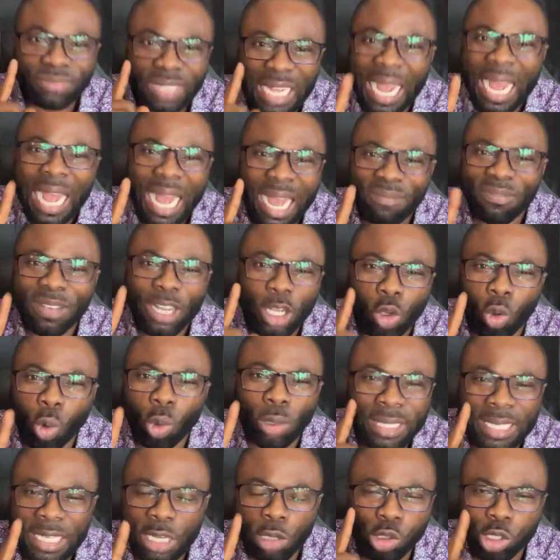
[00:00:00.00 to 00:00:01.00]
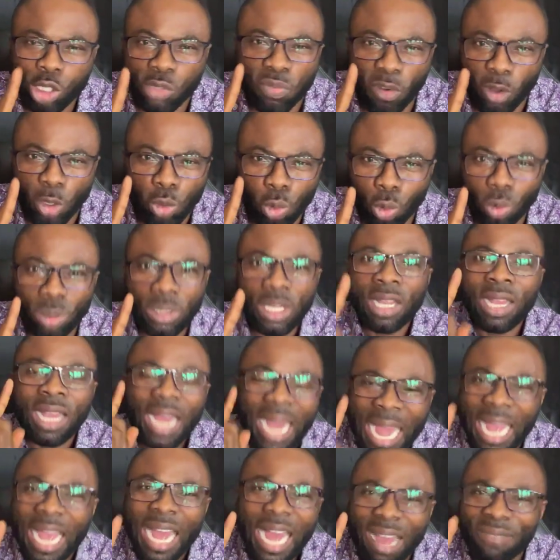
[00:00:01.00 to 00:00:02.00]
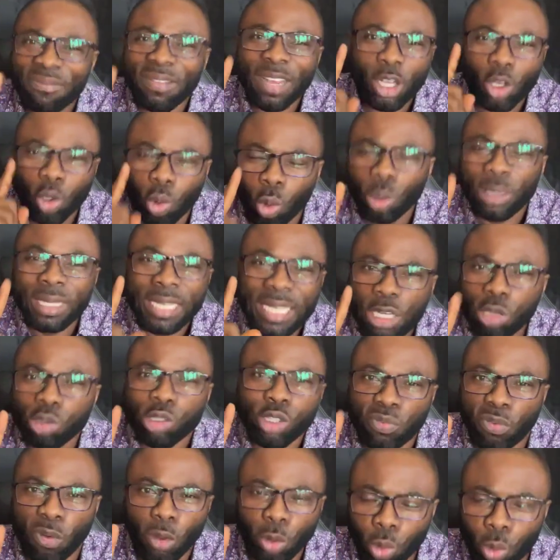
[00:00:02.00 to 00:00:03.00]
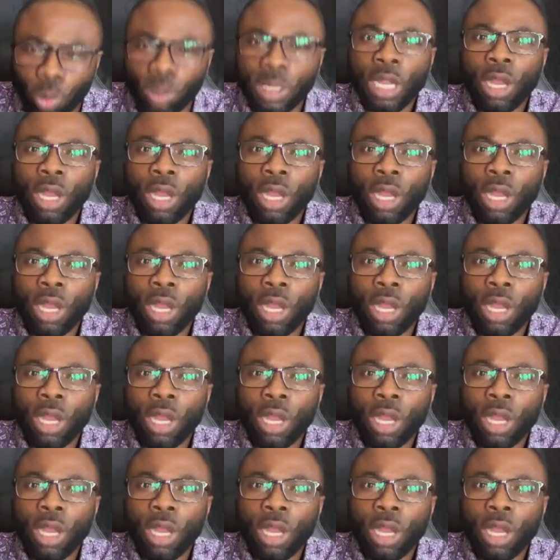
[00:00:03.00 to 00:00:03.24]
I have a good news for you. I have a good news for you.